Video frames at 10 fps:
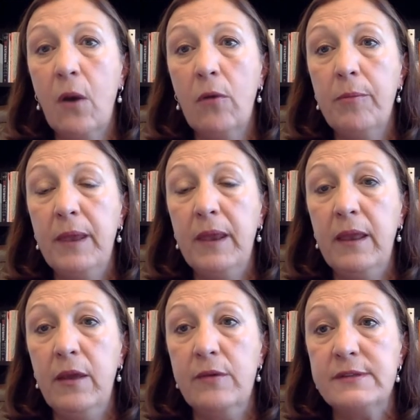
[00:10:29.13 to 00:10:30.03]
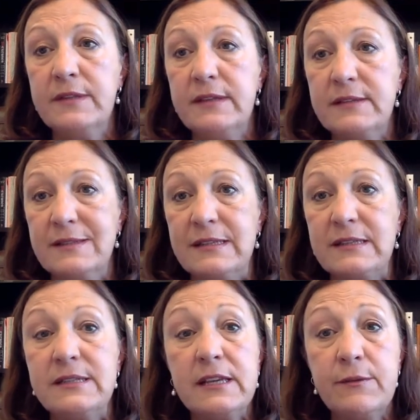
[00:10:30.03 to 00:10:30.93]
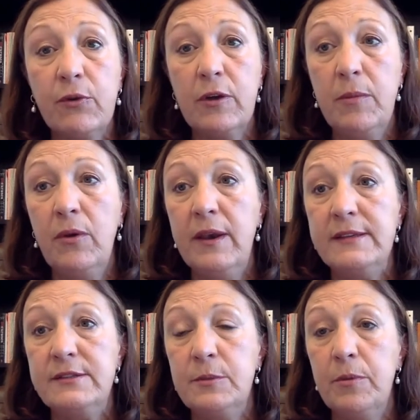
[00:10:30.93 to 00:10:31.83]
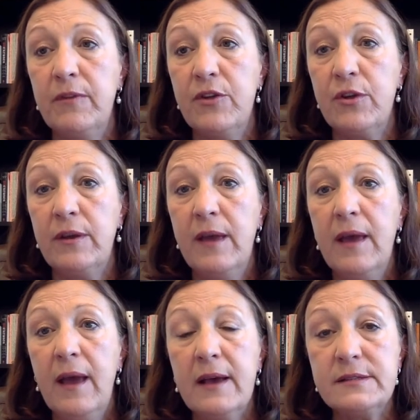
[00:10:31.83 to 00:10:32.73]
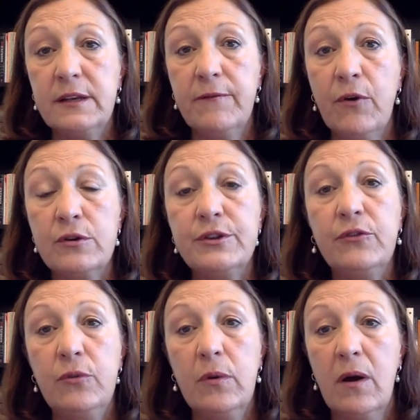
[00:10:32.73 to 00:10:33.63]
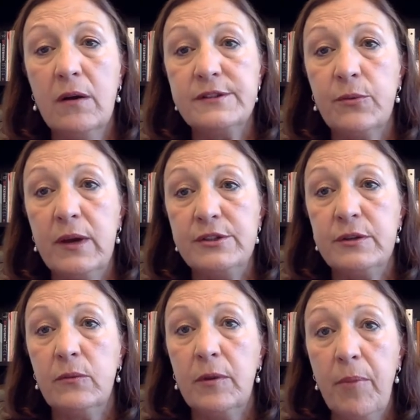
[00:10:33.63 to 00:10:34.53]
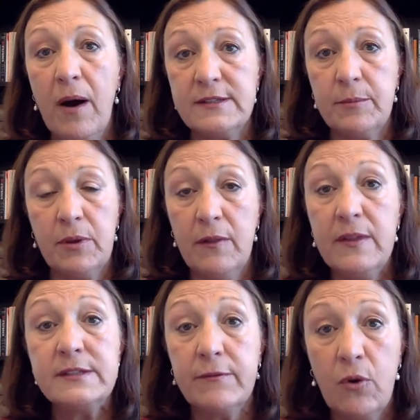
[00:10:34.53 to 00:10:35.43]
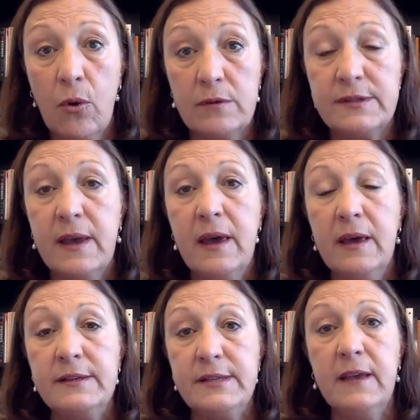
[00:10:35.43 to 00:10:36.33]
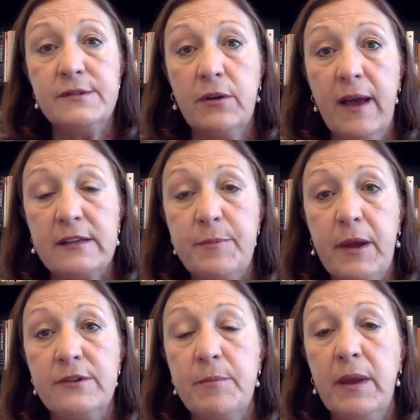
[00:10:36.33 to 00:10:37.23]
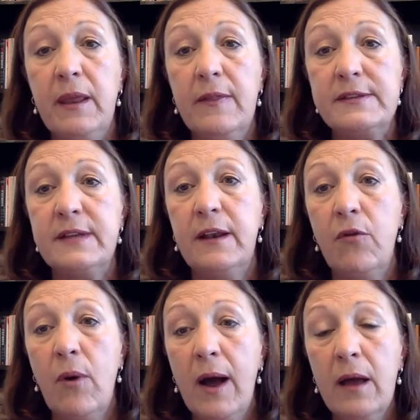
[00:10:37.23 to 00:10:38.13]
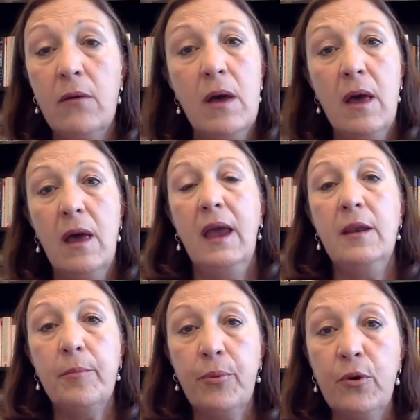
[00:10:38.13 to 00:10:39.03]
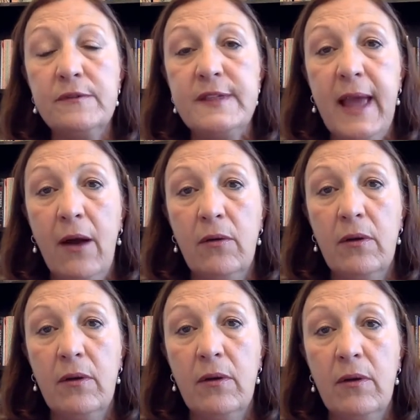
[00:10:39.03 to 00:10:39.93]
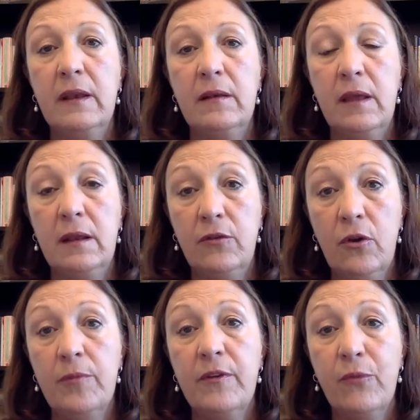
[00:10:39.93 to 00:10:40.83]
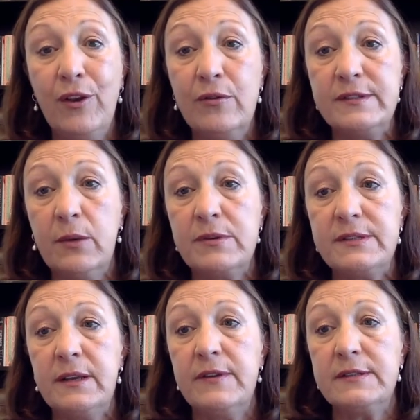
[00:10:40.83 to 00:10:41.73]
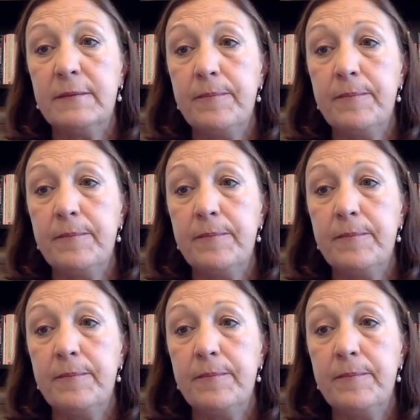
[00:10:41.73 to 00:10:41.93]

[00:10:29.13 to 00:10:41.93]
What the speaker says: The goal would be to use this successful community supervision as a diversion to incarceration when possible. And this, of course, saves our taxpayers money in the state of Ohio and improves the outcomes in terms of reducing recidivism.